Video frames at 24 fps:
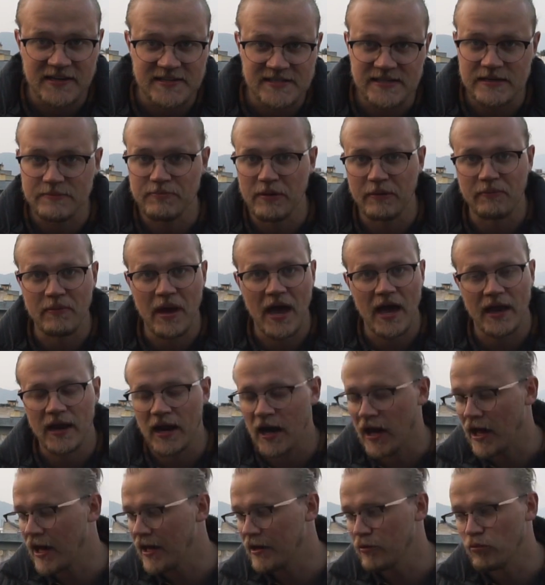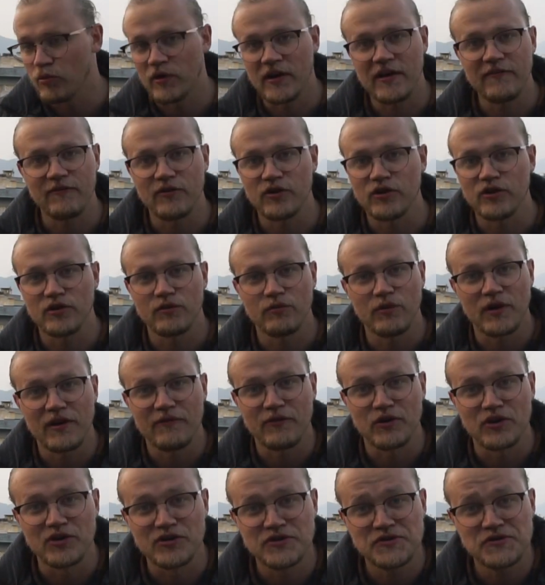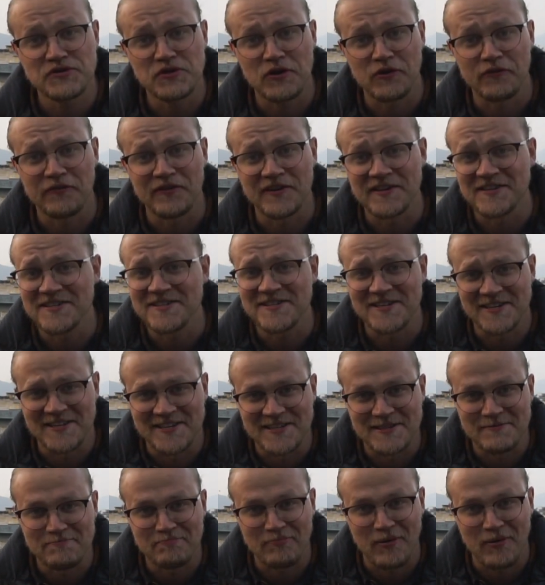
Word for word: sleeping mat on whatever whatever surface is